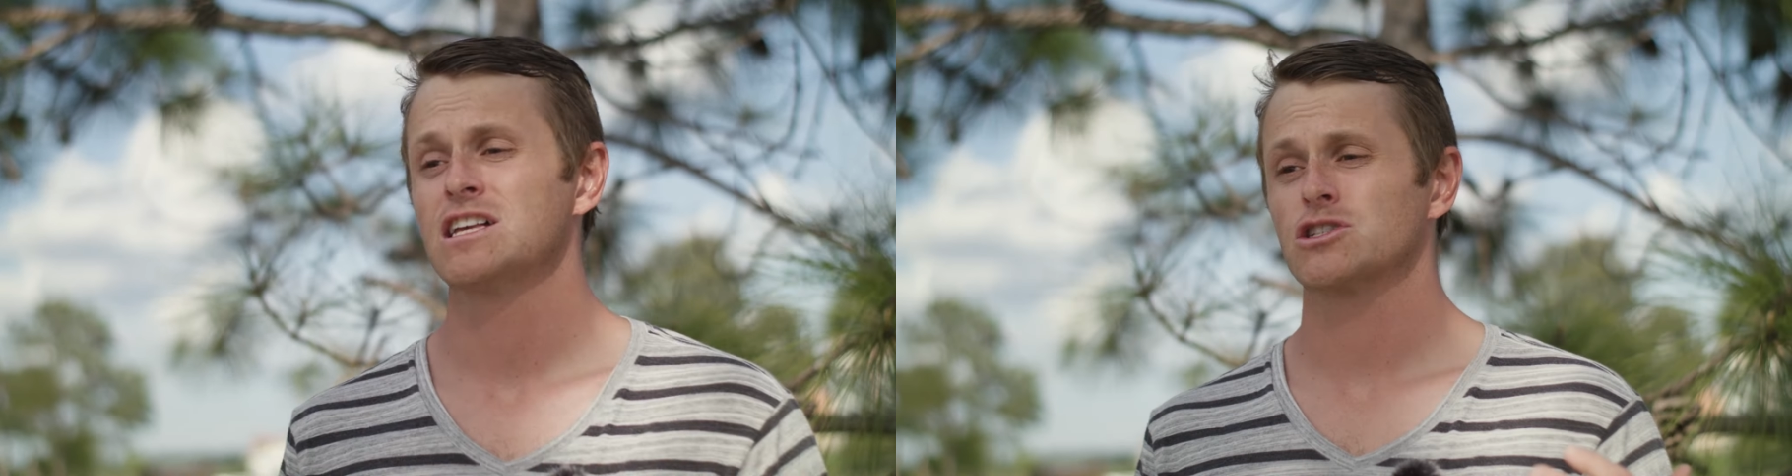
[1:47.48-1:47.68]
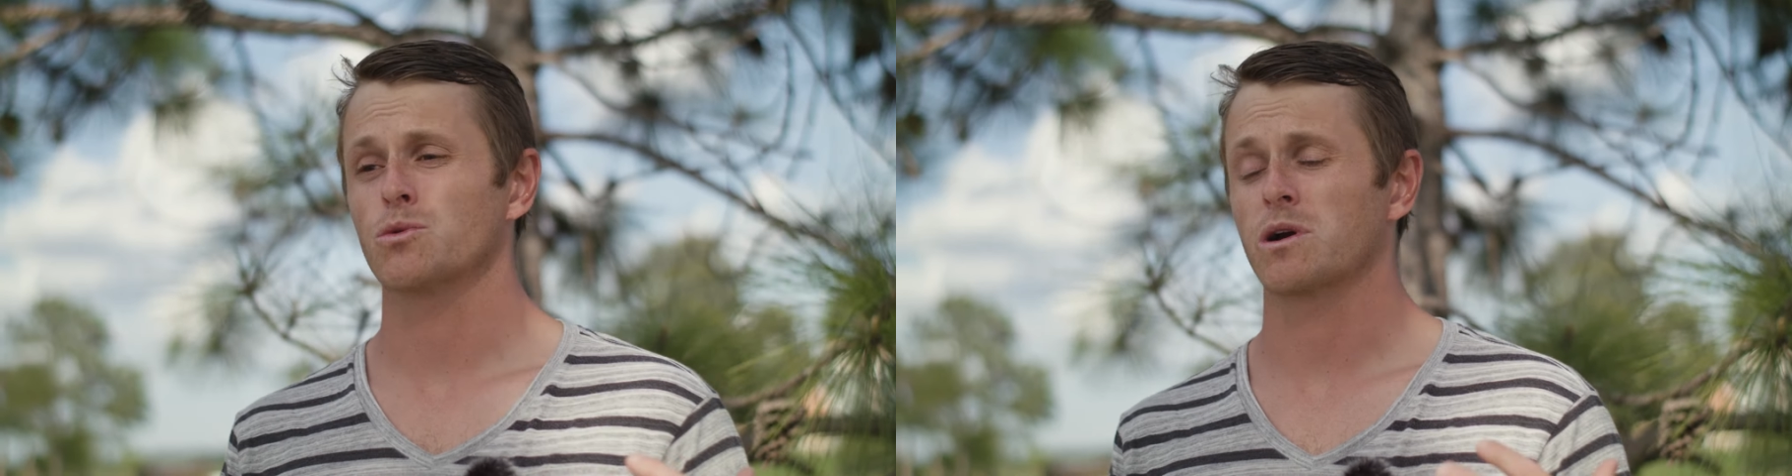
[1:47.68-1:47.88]

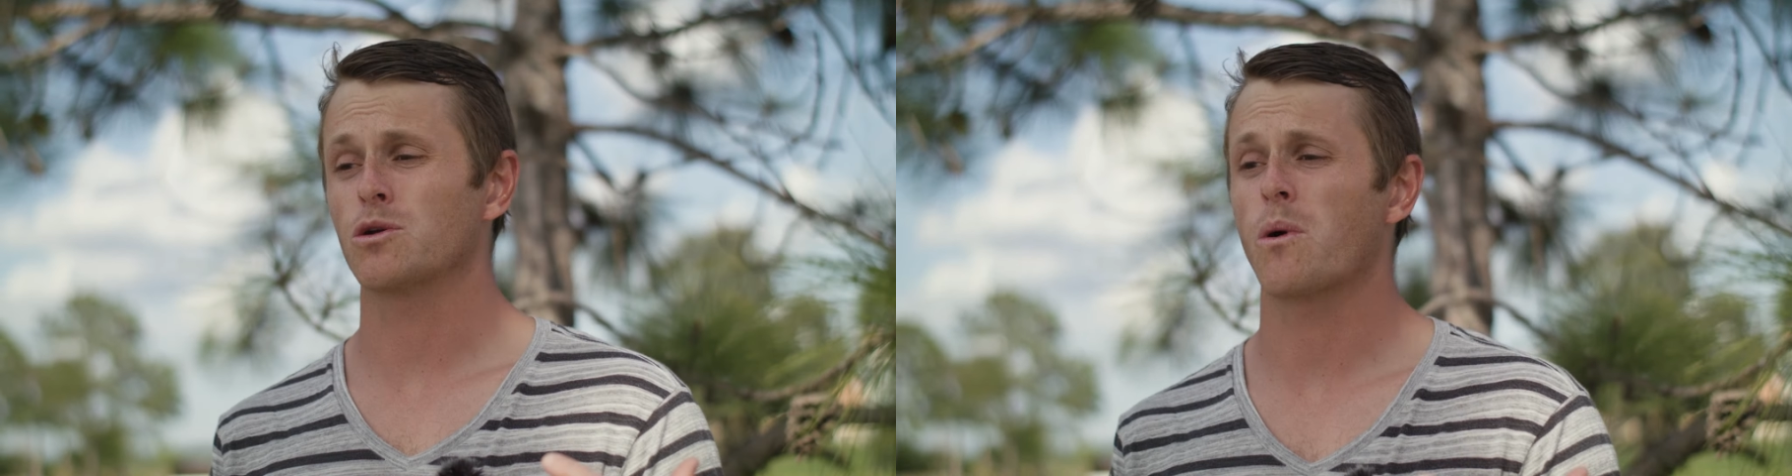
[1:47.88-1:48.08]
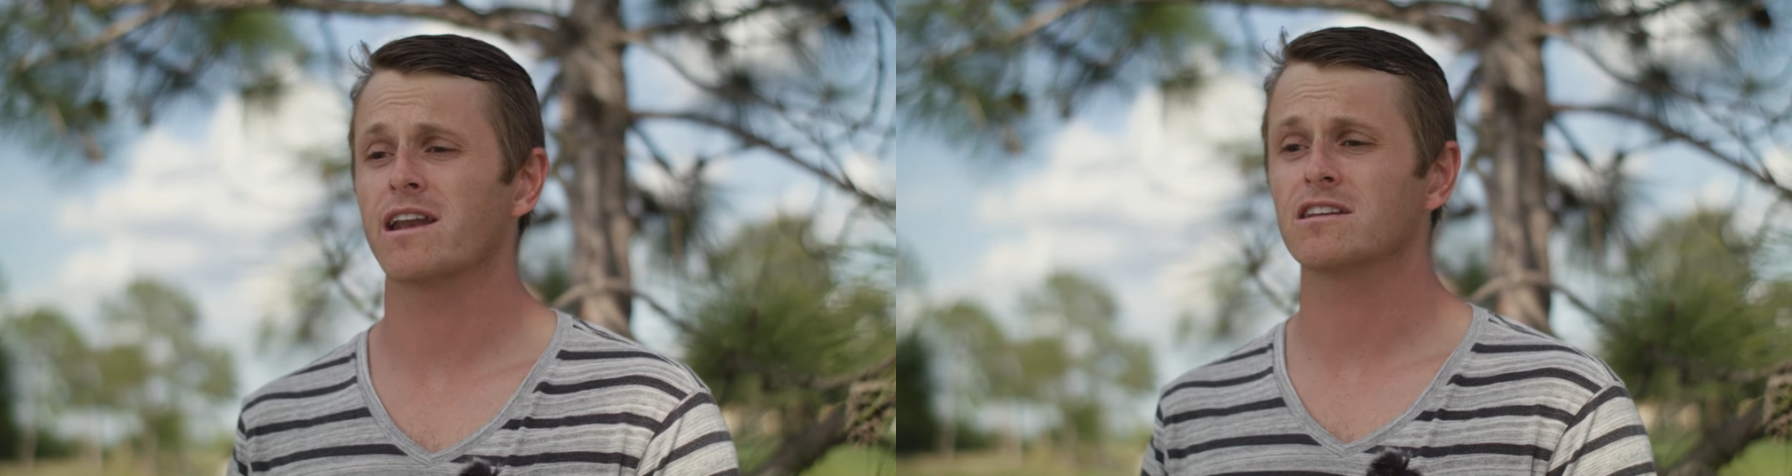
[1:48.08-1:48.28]
So what
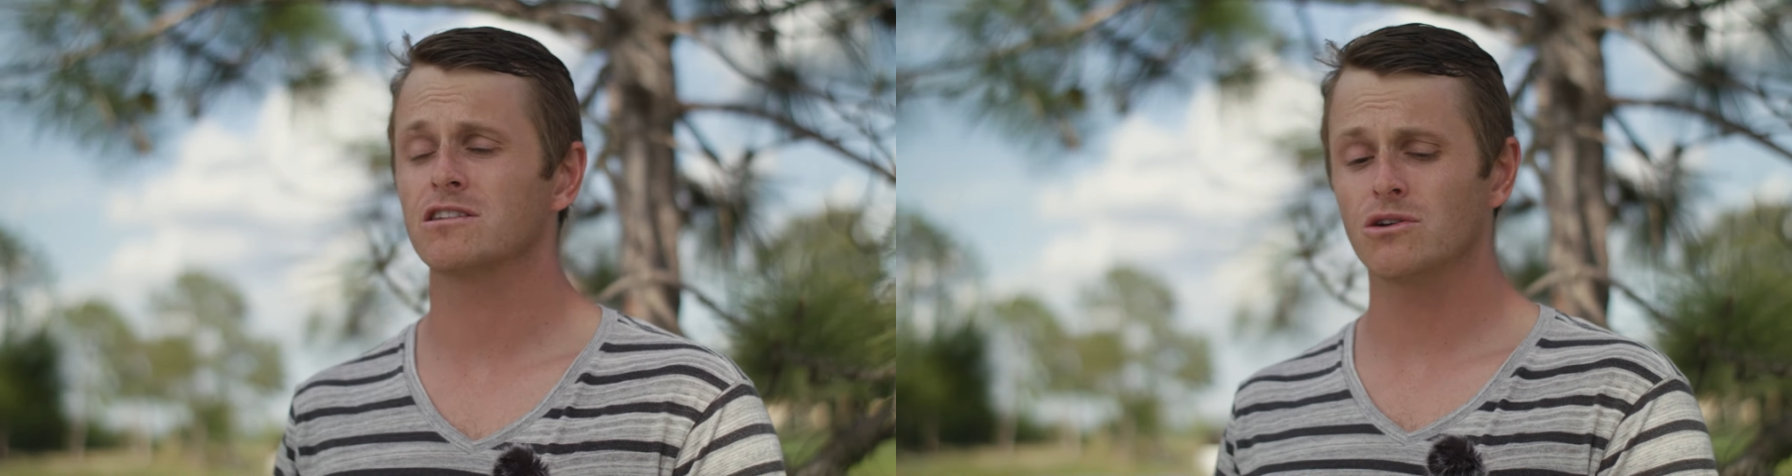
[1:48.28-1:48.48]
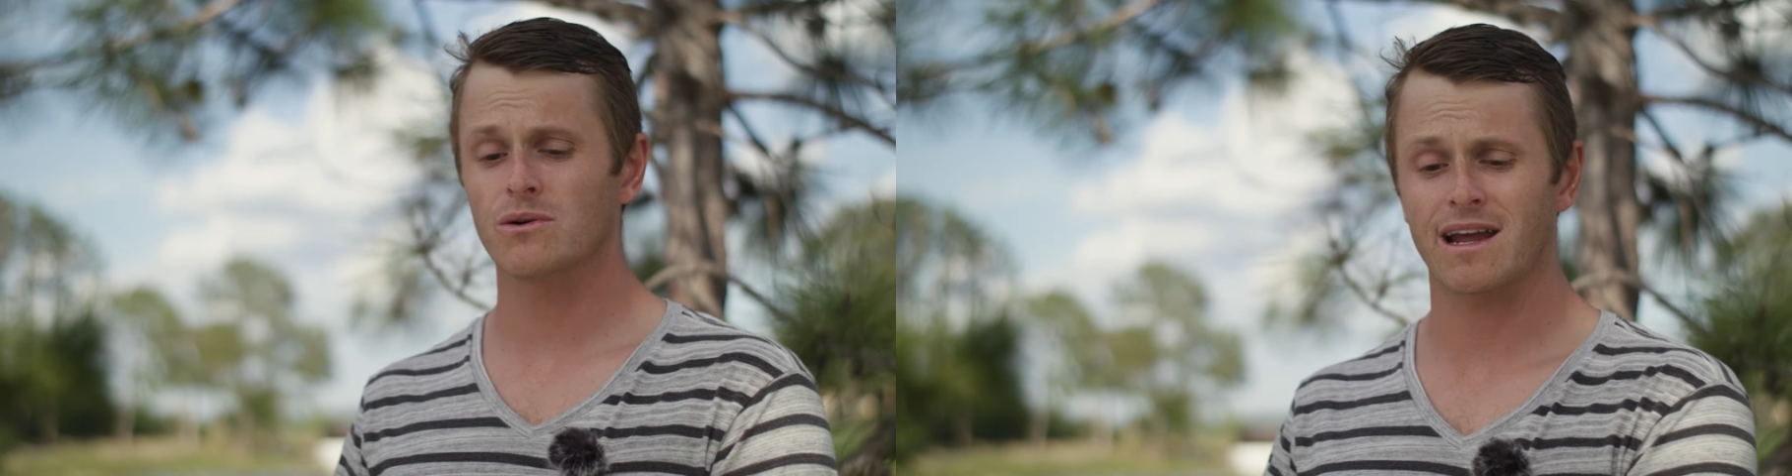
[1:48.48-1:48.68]
you want to
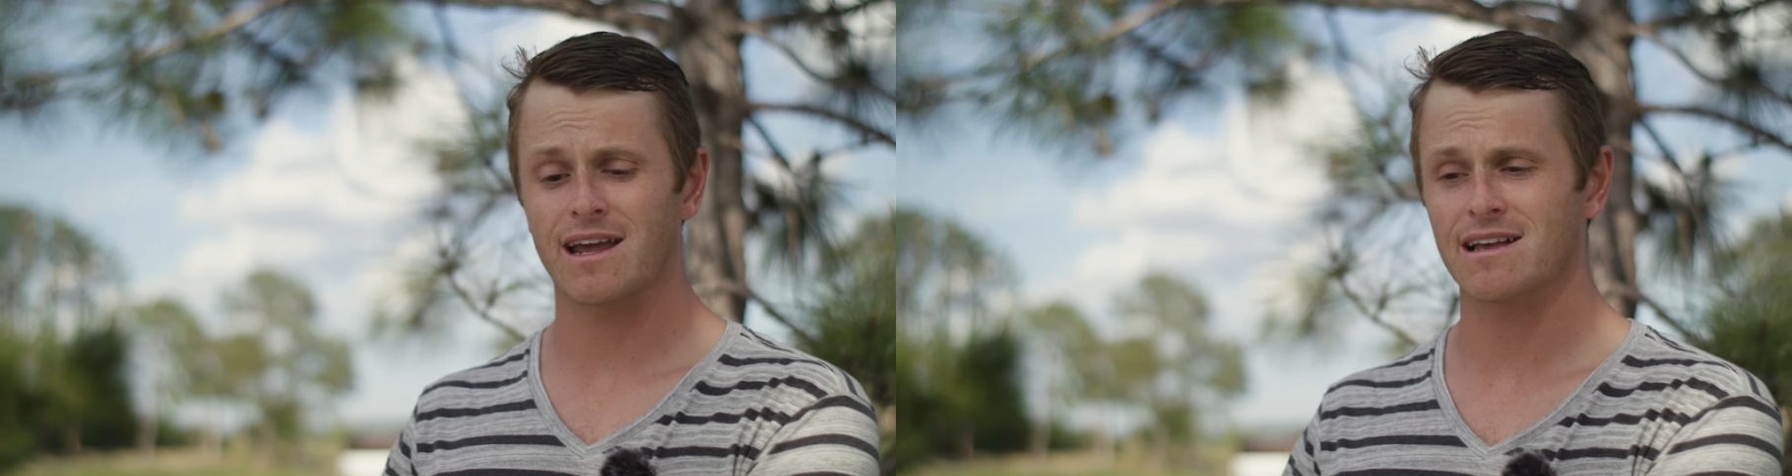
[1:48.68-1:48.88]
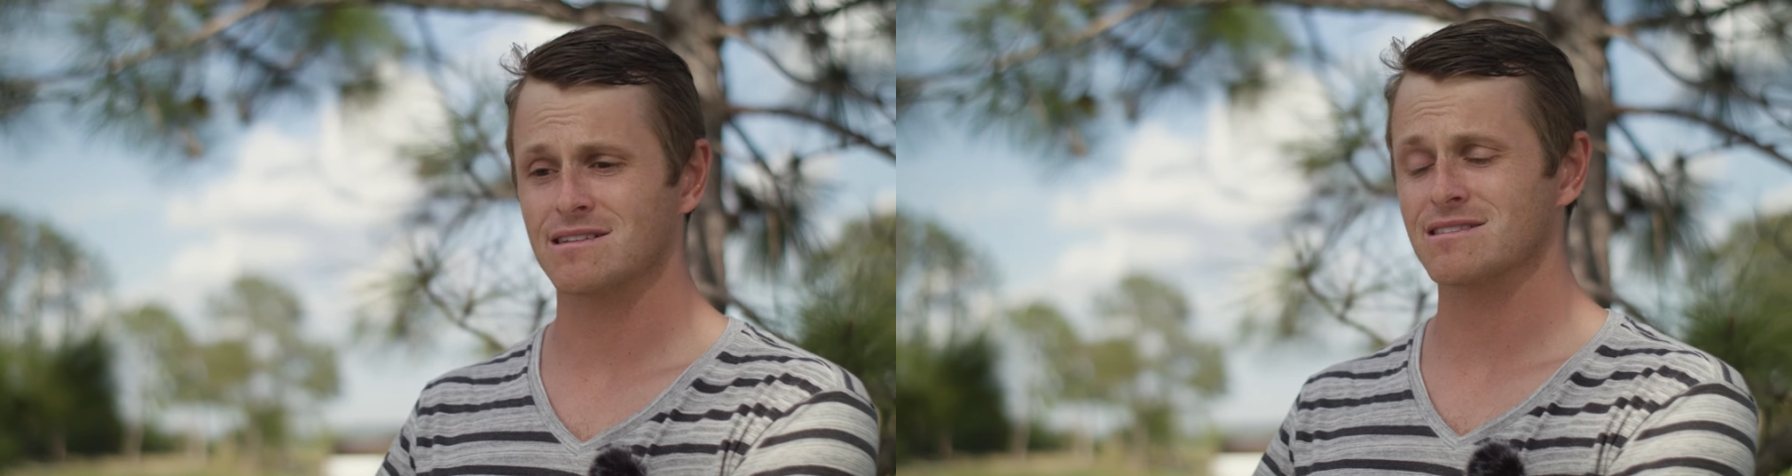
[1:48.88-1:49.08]
do is,